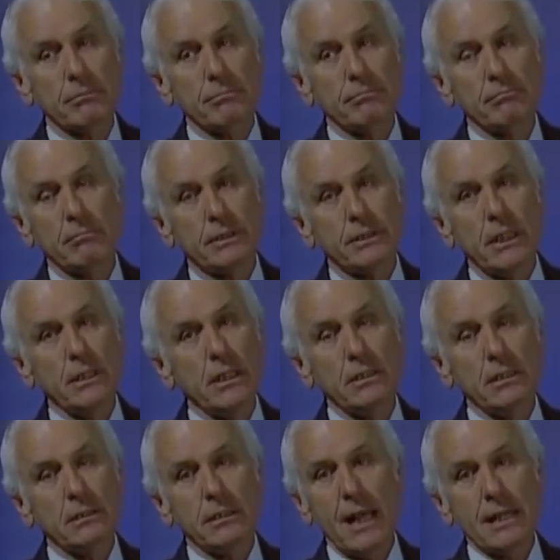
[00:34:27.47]
attending the
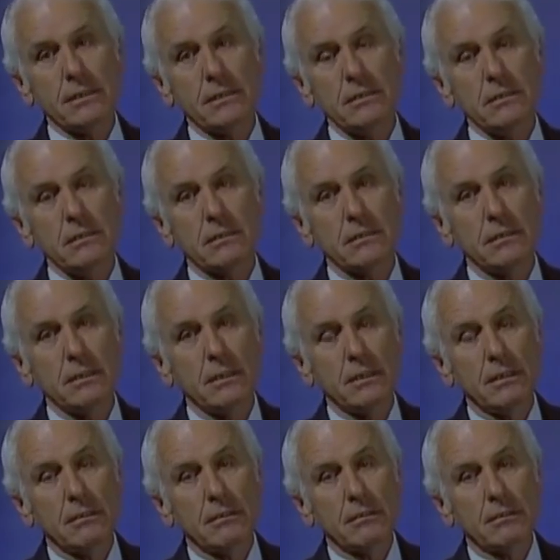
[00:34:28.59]
classes,
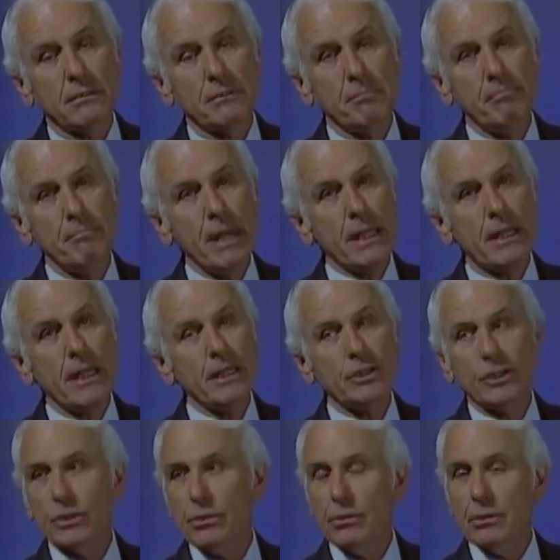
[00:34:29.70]
making
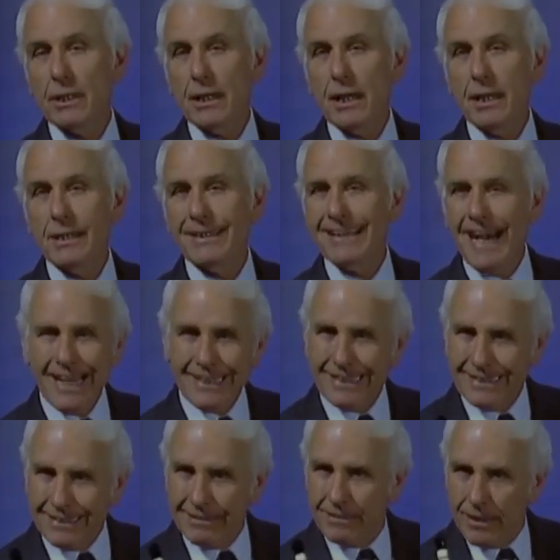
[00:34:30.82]
sure that I got
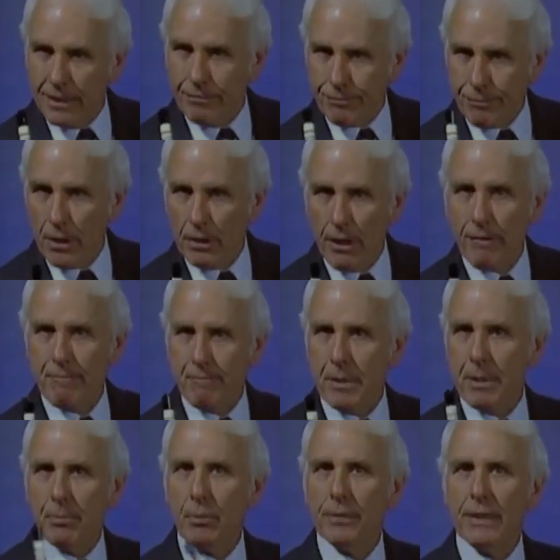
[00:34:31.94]
in front of
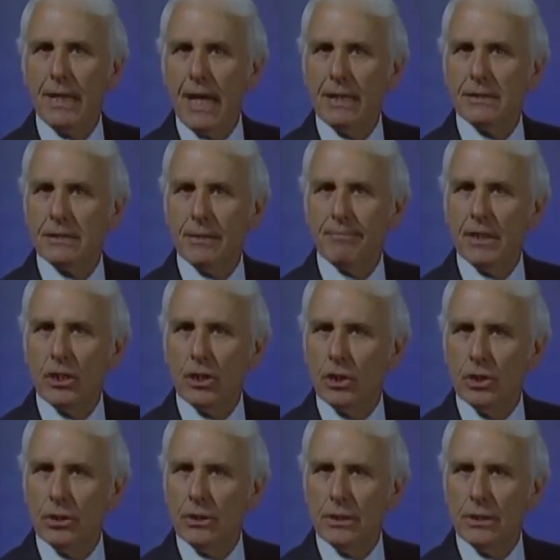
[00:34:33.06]
people that had something good to